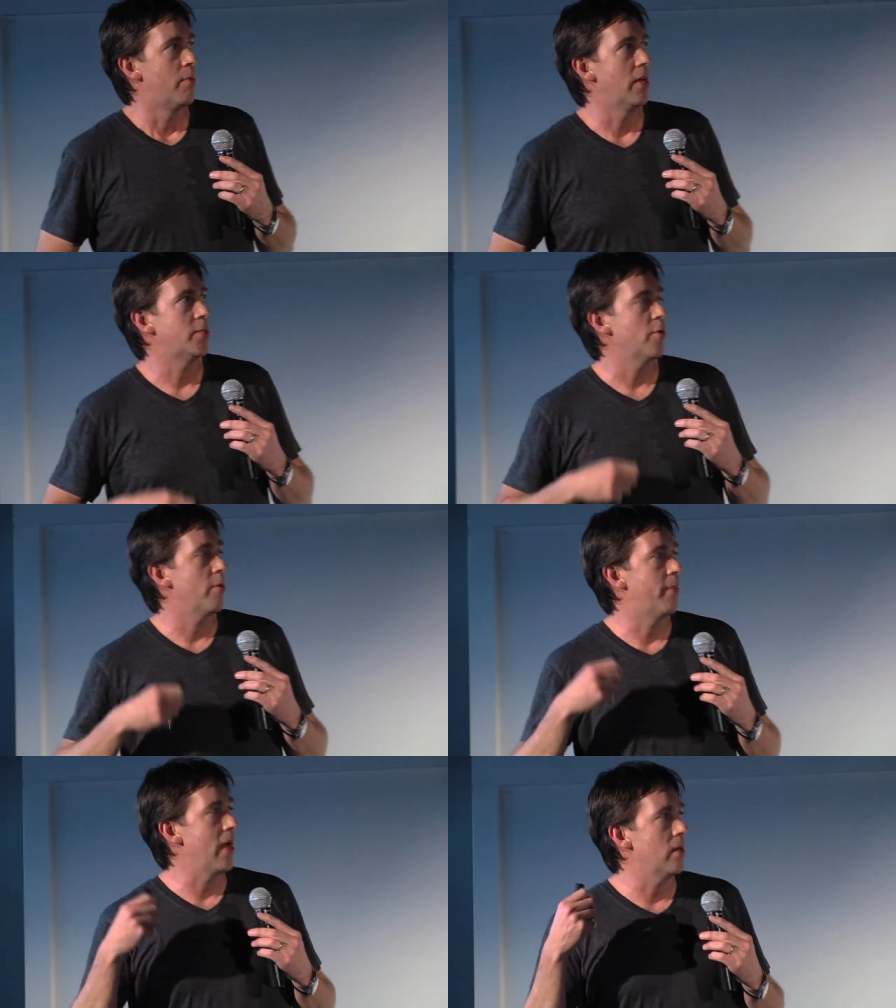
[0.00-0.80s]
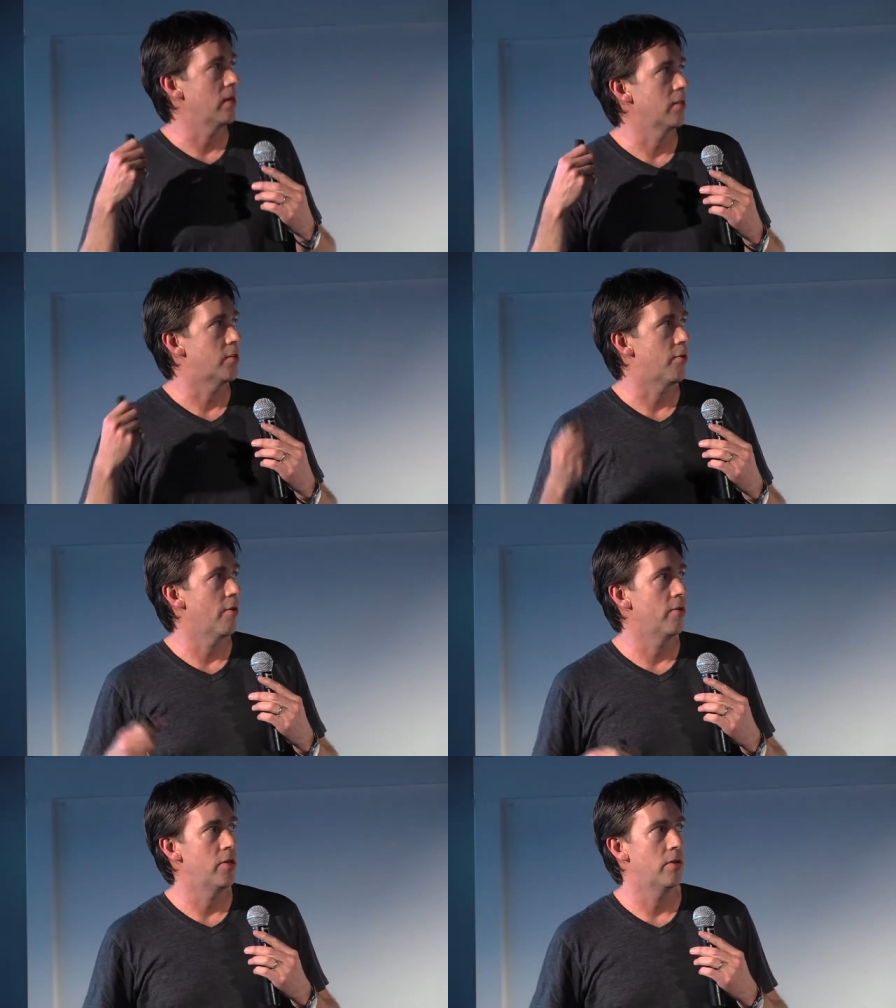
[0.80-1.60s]
But as we were battling
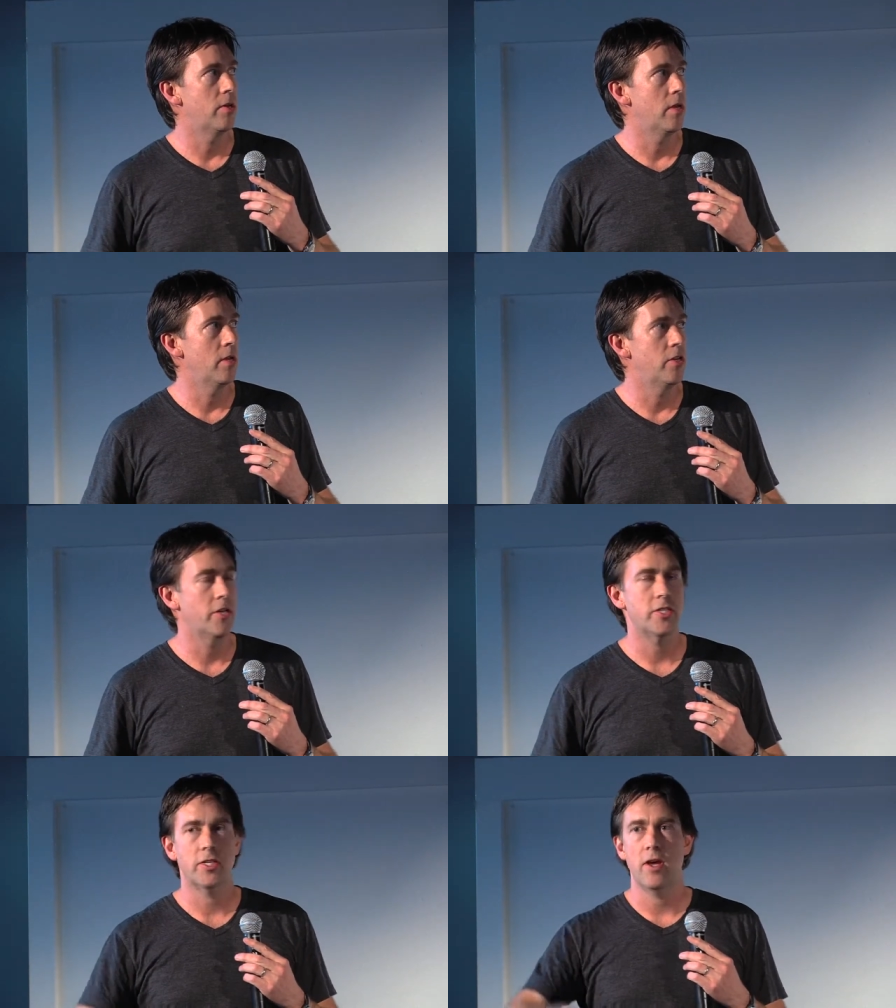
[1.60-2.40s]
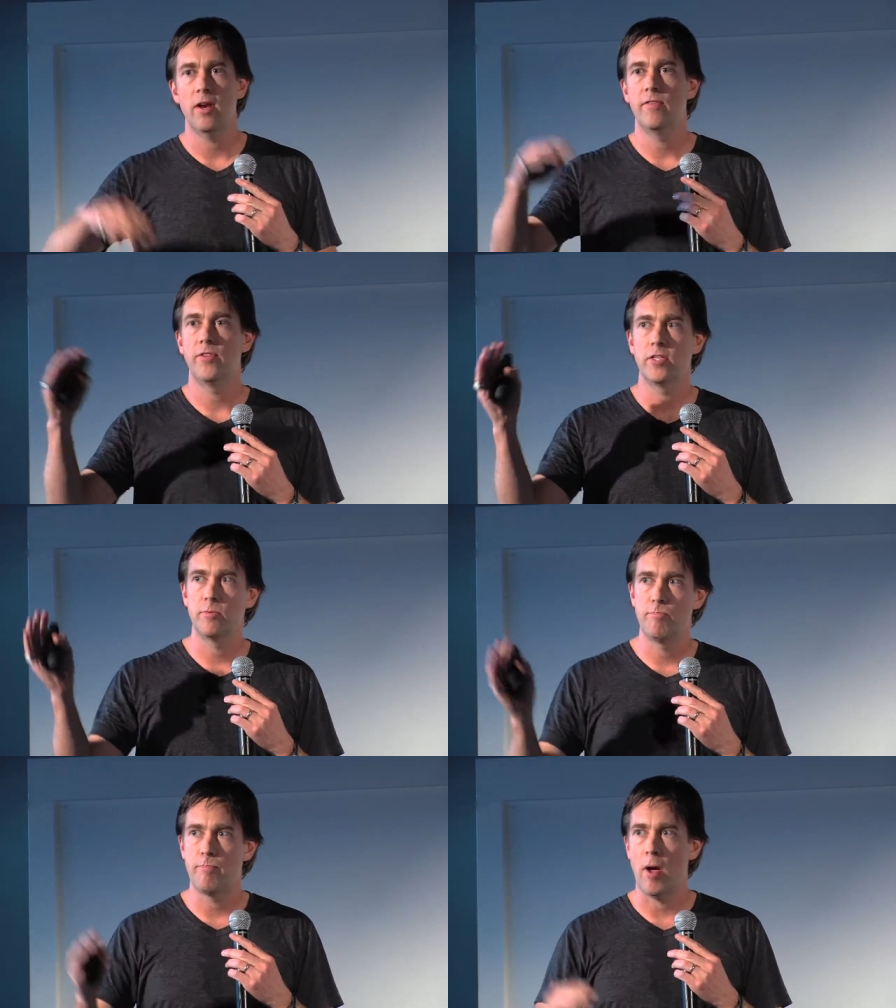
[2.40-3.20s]
through, you, just kind of
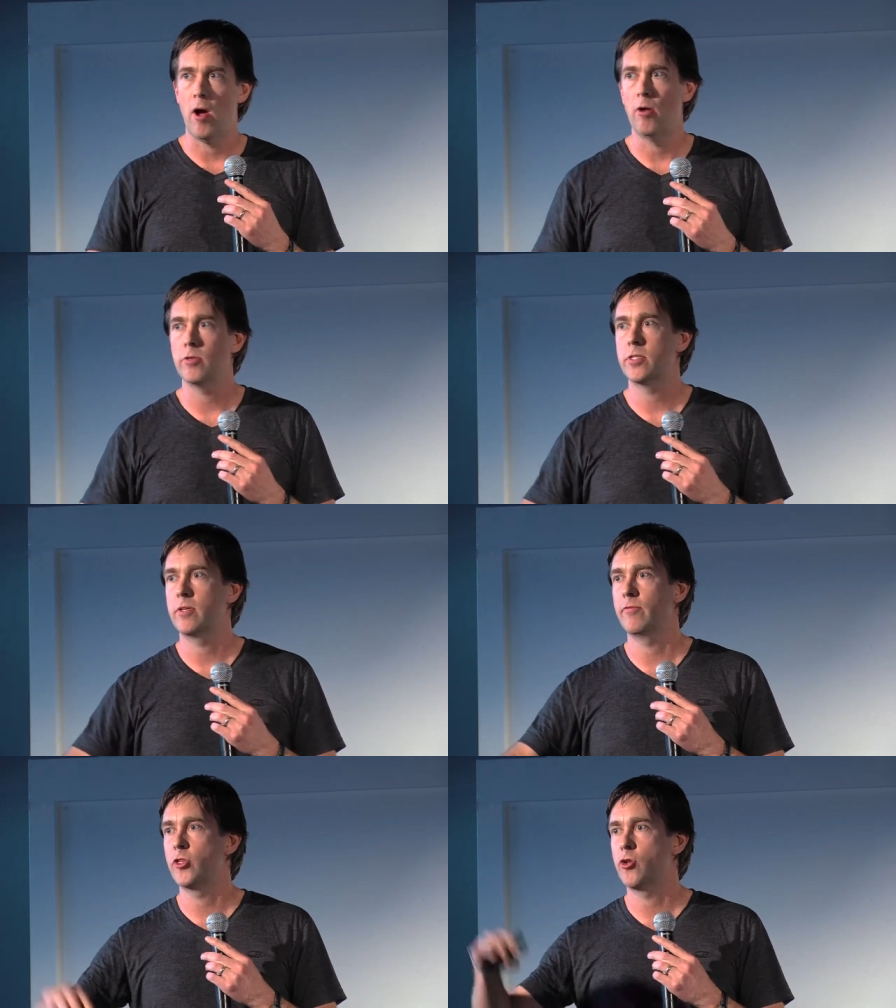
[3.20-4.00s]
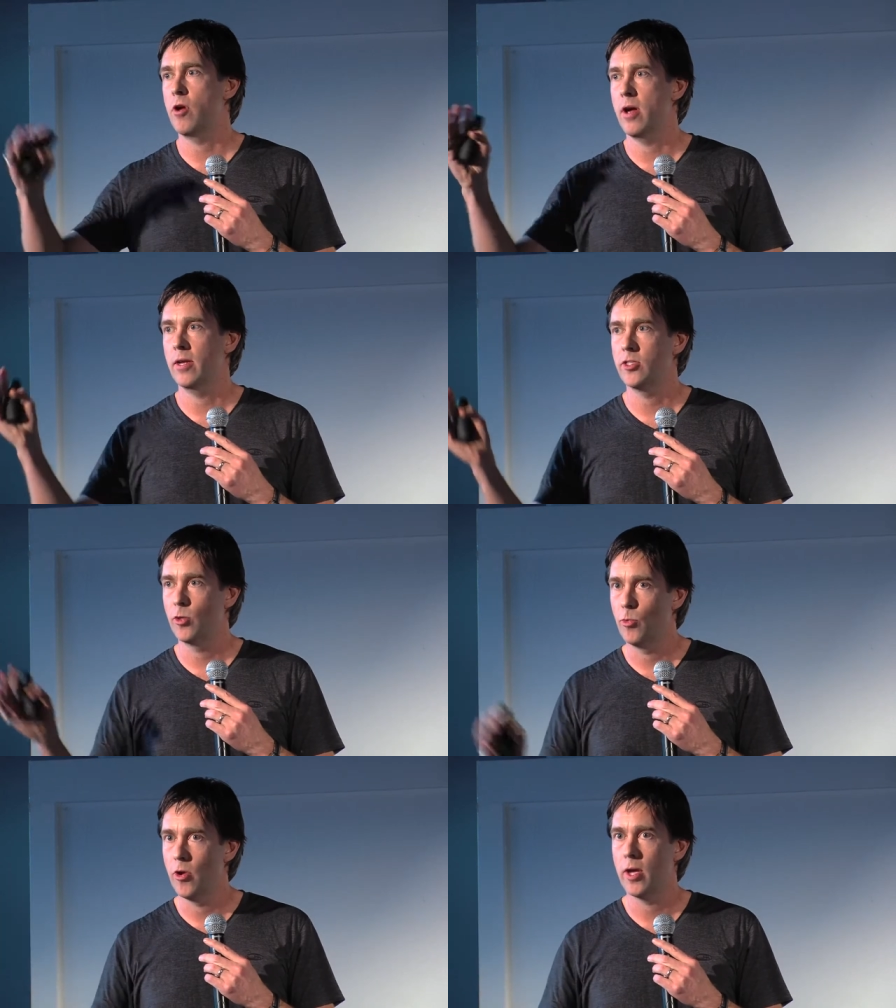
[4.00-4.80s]
this pulse of trying
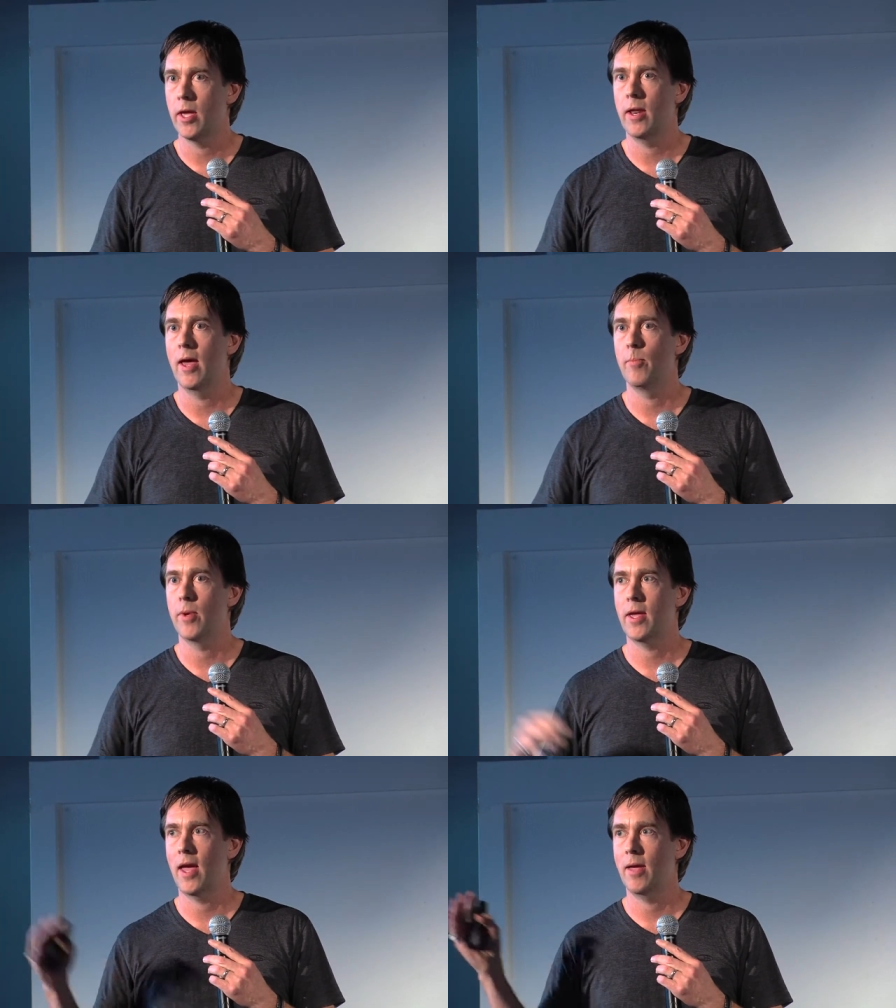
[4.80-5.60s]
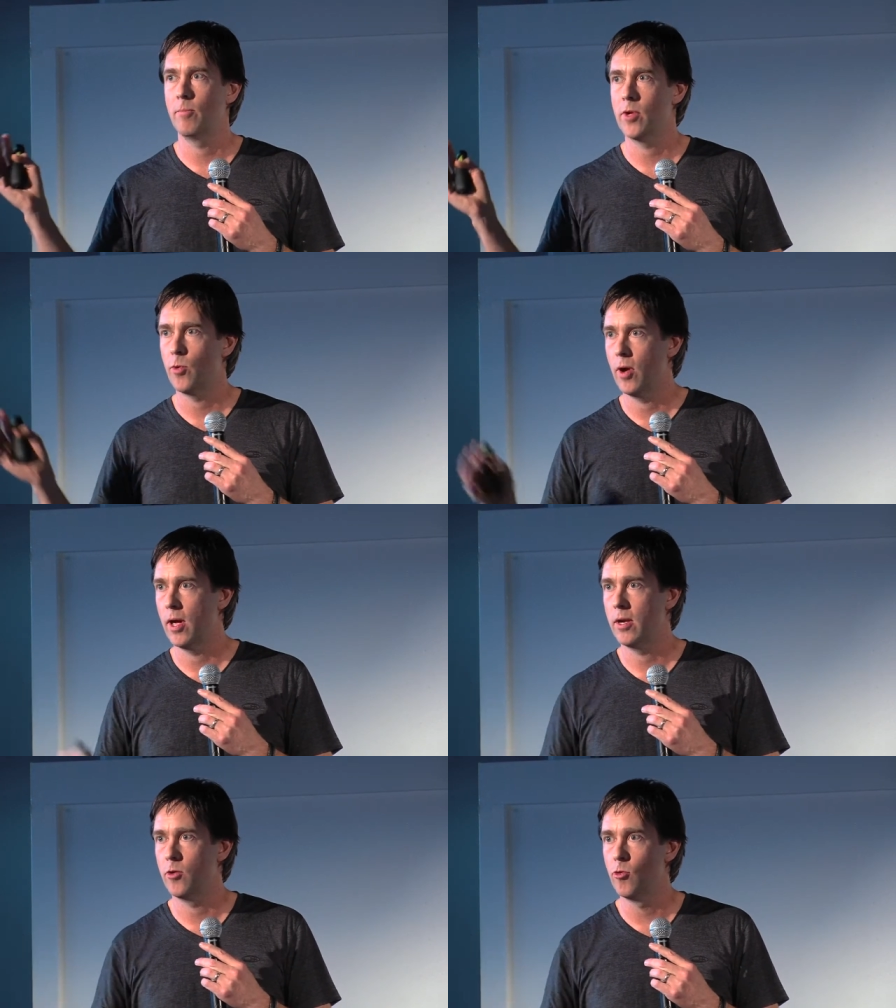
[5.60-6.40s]
to work it out became
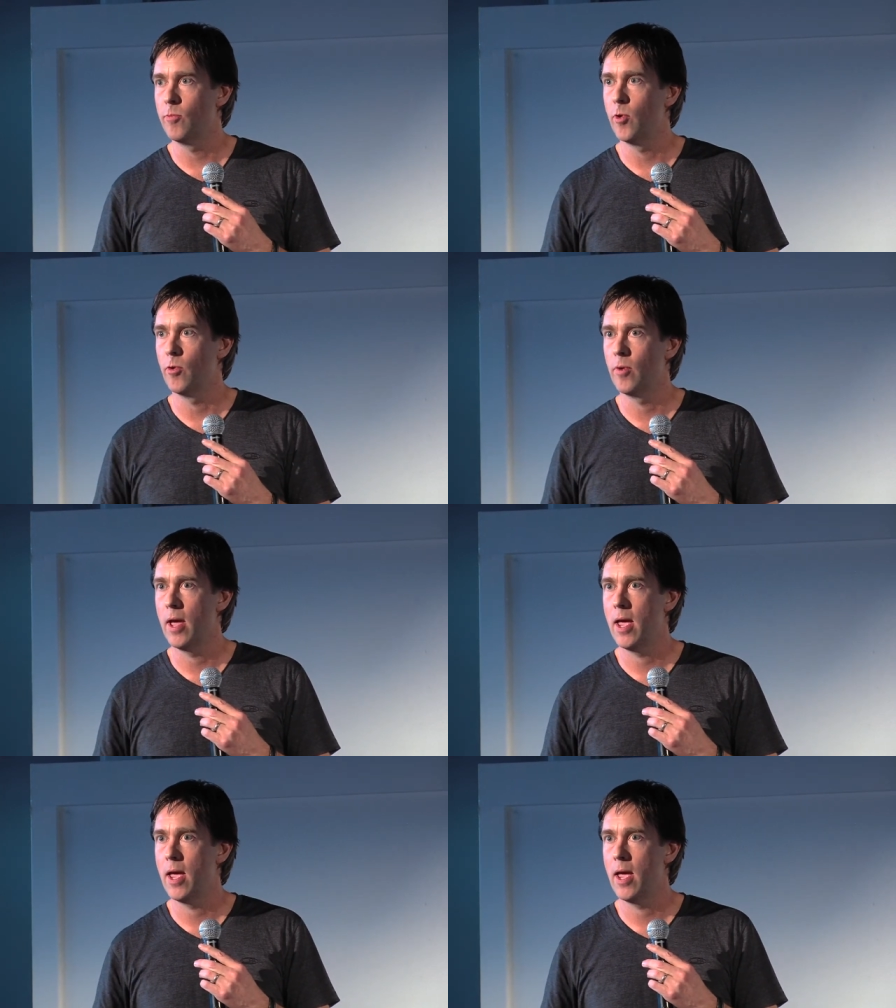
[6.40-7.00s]
quite normal.